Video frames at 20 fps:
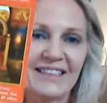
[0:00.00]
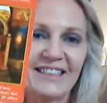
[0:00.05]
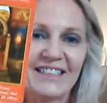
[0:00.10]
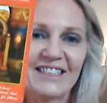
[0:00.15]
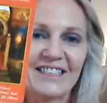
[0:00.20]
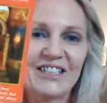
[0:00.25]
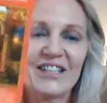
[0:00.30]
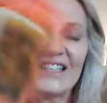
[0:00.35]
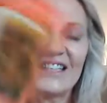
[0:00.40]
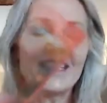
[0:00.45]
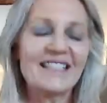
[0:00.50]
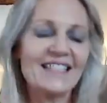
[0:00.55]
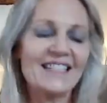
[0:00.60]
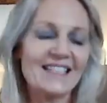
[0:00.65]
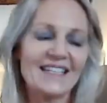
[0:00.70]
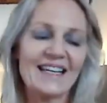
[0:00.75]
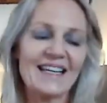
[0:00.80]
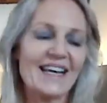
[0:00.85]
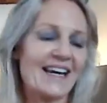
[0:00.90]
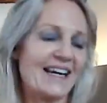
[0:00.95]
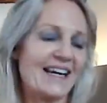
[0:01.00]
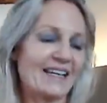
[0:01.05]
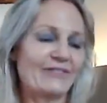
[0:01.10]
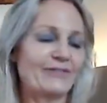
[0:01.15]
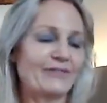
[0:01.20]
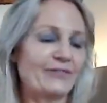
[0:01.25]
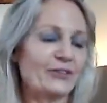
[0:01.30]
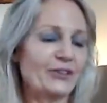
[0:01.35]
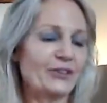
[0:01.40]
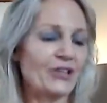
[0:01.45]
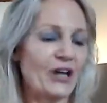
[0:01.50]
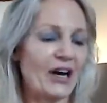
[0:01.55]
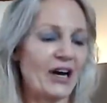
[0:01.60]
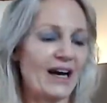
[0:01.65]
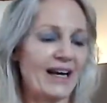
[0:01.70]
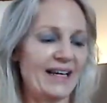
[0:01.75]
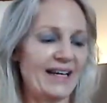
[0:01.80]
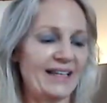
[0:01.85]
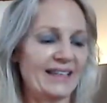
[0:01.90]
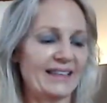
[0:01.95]
So this is like full
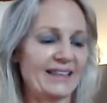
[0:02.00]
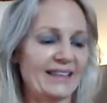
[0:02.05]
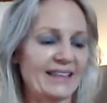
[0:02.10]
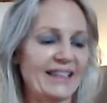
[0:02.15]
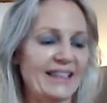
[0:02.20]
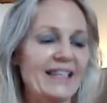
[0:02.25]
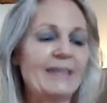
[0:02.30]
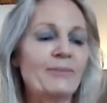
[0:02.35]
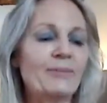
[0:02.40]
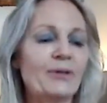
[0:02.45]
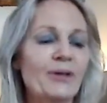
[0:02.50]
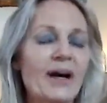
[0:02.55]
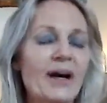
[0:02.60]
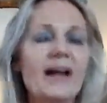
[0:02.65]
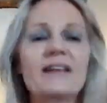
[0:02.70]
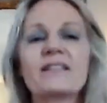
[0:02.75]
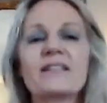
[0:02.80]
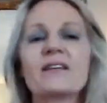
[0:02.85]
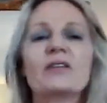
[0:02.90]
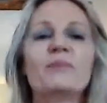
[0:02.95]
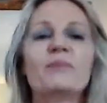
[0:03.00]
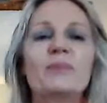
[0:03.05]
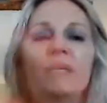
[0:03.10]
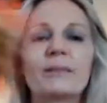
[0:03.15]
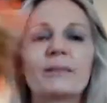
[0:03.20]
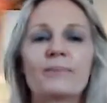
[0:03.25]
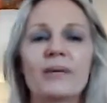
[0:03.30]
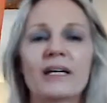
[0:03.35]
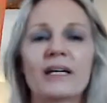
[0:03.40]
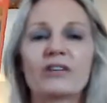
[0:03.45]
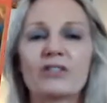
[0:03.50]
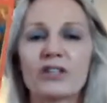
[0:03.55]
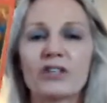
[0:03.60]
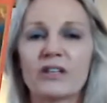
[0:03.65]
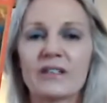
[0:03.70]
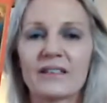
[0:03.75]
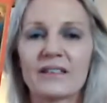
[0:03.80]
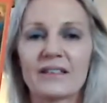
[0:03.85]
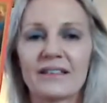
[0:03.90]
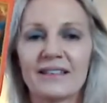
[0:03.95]
on. Keep your eyes on the big
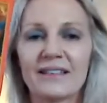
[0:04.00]
picture.